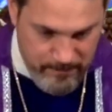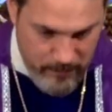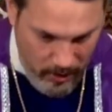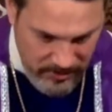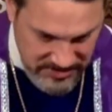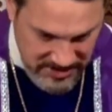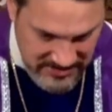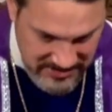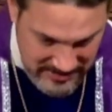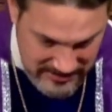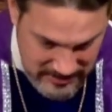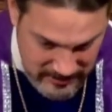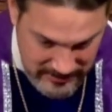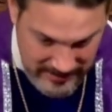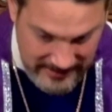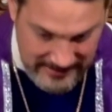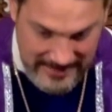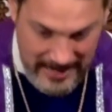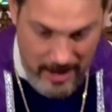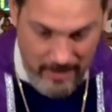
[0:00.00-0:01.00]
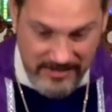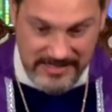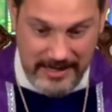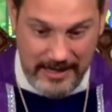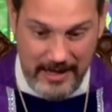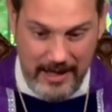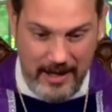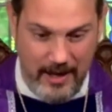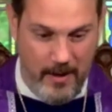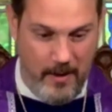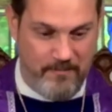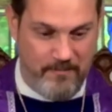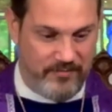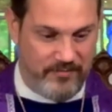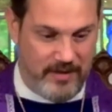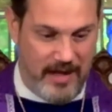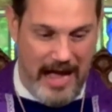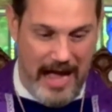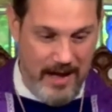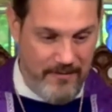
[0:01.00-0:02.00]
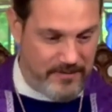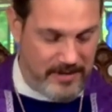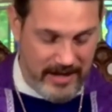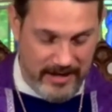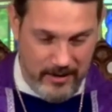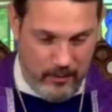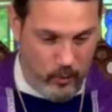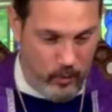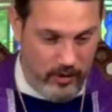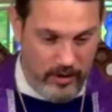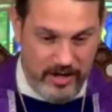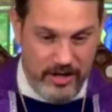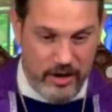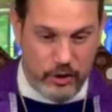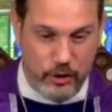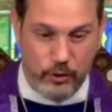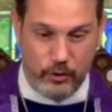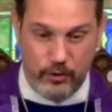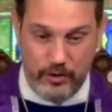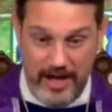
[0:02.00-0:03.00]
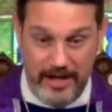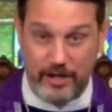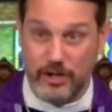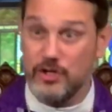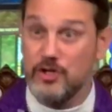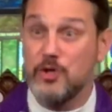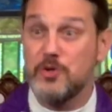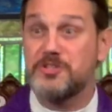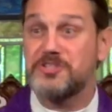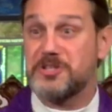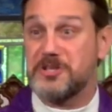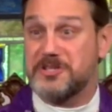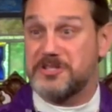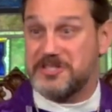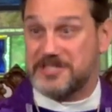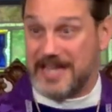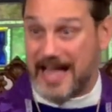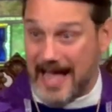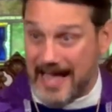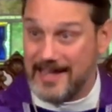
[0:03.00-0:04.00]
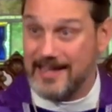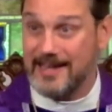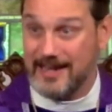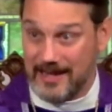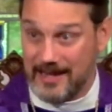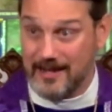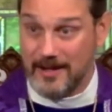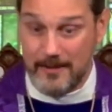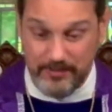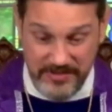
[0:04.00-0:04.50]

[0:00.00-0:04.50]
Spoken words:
Moses is looking down and like, we're gonna create a new society.